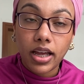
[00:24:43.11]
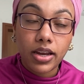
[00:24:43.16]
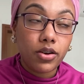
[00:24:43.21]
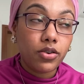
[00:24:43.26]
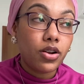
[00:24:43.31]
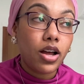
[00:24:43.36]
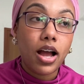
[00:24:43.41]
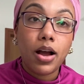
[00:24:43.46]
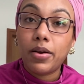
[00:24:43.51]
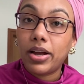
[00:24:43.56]
I
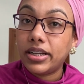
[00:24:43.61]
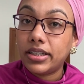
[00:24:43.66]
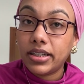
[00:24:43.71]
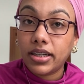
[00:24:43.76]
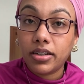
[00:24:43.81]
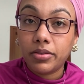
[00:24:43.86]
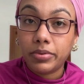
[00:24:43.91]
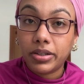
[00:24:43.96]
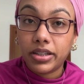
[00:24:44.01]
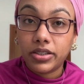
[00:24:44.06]
don't know how I
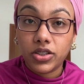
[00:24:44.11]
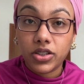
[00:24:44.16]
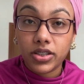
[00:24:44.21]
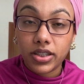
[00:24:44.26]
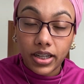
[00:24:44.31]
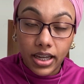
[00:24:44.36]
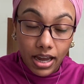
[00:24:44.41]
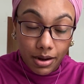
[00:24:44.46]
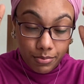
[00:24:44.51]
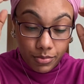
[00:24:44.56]
did it with just
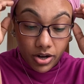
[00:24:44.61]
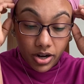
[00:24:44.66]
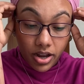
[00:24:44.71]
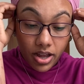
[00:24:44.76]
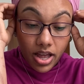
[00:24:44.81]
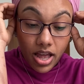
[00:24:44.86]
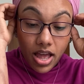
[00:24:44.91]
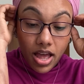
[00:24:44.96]
a camera.